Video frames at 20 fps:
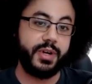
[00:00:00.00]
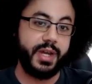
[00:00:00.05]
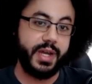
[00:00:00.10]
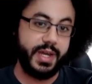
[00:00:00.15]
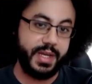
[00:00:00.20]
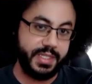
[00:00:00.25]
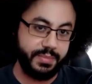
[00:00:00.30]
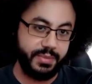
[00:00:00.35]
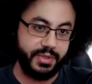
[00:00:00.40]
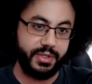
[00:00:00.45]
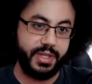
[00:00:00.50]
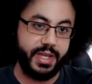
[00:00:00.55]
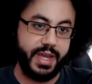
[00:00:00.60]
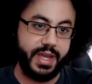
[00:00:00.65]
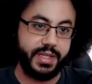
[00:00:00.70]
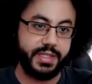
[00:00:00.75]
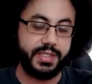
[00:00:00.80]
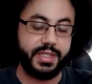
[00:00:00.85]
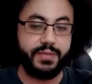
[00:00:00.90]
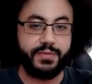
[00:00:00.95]

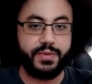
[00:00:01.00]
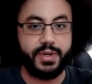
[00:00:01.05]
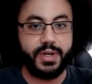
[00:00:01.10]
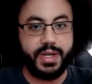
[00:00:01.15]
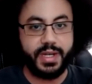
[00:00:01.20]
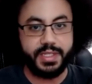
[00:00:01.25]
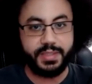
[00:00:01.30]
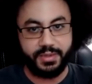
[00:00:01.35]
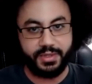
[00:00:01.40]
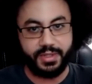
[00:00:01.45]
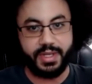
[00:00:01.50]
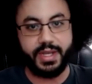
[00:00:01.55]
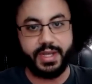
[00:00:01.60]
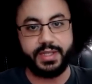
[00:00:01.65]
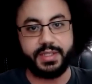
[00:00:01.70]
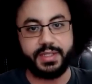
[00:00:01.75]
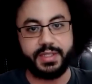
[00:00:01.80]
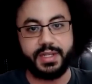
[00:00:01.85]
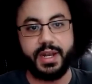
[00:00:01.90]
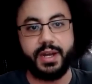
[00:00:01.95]
hospitalized, if you're
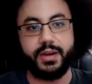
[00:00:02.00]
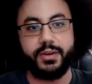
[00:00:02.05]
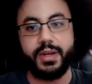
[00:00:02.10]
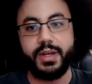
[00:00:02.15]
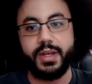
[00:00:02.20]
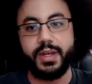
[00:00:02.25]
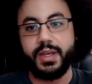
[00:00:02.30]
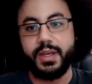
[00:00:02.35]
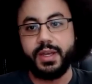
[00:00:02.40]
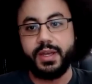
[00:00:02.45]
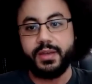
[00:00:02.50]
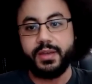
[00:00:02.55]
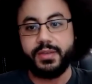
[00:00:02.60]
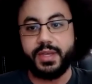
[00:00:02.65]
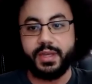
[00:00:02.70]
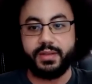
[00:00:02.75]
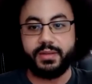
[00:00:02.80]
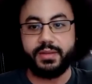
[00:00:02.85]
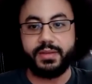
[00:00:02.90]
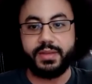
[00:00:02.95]
hospitalized now,
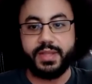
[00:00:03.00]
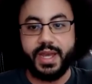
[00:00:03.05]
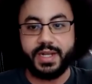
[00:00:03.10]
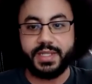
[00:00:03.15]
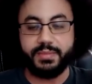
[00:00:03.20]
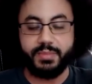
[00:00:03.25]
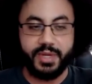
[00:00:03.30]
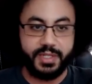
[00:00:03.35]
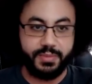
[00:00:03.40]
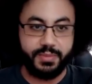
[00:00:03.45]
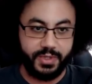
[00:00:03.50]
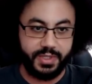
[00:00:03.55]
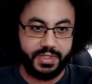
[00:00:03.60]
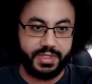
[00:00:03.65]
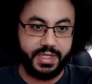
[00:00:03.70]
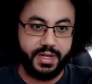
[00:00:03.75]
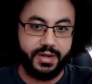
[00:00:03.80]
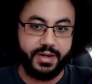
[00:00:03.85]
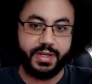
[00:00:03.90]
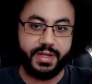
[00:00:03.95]
then that's much more
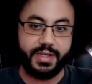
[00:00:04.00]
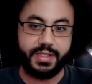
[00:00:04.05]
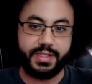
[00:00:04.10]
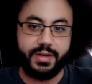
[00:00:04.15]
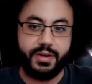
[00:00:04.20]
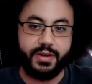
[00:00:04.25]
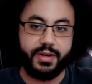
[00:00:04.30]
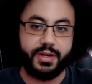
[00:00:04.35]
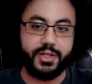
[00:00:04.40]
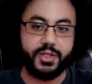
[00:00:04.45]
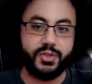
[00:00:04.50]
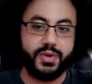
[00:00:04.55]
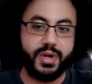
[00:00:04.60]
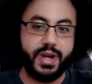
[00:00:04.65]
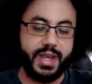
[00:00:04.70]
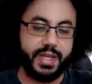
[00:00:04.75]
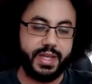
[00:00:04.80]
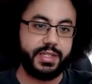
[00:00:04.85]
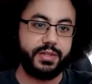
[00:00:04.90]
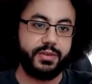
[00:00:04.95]
serious. They're going to try
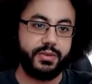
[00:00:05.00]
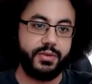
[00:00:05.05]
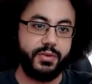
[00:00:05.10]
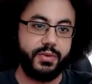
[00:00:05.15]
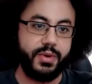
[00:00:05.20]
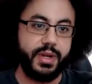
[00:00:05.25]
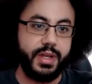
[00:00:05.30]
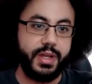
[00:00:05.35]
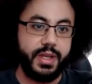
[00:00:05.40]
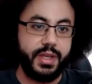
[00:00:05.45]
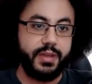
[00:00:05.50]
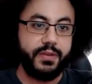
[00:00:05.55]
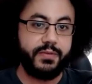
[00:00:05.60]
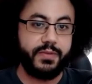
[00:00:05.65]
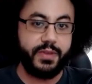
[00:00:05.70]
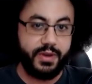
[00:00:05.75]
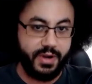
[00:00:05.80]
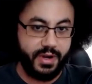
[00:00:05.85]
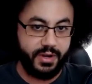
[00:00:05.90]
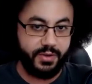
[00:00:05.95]
to
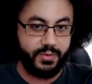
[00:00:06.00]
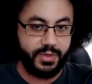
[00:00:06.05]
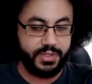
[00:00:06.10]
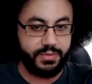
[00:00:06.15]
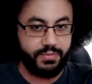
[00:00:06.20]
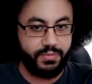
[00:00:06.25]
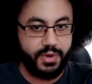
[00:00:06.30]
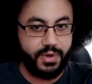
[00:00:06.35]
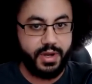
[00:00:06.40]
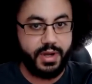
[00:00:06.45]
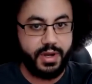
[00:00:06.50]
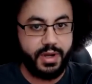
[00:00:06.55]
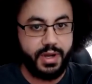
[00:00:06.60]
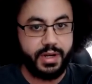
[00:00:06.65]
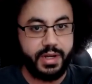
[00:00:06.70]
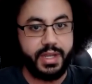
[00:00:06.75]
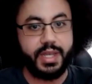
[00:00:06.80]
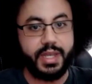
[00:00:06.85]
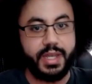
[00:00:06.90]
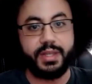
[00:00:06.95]
figure out what's wrong.
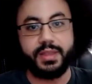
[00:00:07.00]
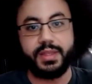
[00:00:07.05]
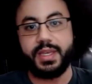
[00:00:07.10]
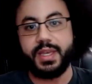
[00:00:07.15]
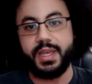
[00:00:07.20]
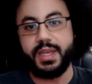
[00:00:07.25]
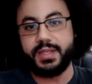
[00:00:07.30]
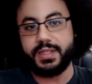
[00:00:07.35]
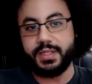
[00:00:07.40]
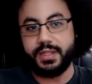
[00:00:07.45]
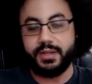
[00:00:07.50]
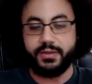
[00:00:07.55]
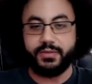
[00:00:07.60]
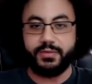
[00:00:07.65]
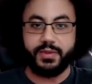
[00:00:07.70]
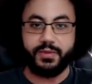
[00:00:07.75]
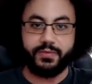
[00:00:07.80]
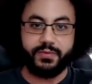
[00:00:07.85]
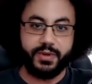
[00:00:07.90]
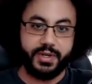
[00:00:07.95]
And in the case of the
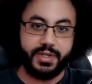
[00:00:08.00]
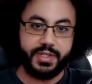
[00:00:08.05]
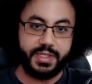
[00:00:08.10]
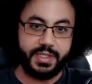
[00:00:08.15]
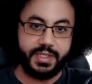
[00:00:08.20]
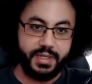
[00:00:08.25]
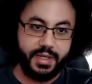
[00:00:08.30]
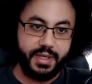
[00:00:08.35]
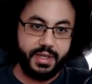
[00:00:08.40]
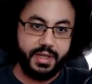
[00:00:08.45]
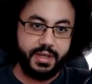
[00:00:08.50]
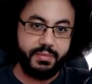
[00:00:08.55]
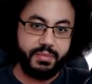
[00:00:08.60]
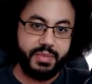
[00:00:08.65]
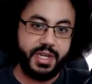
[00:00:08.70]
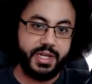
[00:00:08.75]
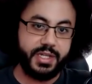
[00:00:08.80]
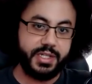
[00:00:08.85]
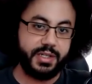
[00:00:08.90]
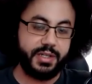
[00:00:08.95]
first
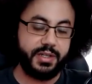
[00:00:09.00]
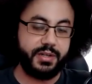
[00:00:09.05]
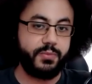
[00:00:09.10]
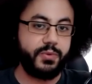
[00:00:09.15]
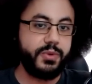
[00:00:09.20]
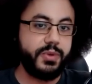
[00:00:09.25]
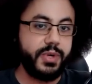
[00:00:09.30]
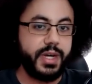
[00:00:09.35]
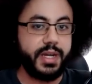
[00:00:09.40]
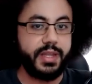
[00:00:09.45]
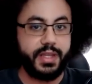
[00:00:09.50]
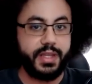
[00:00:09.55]
patient in Wuhan